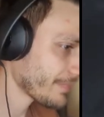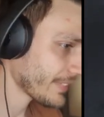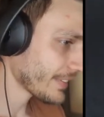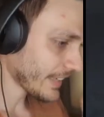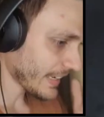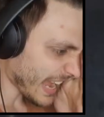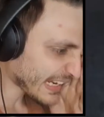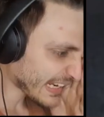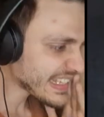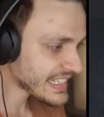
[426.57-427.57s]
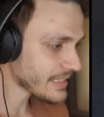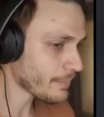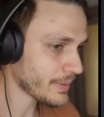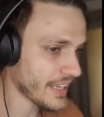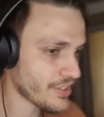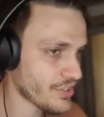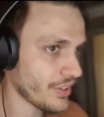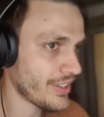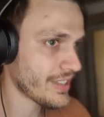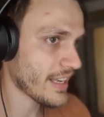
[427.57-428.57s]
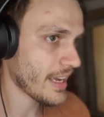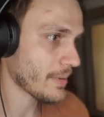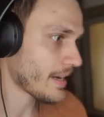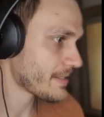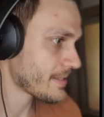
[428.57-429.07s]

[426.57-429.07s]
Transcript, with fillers: Okay, I can see some potential in this game, guys.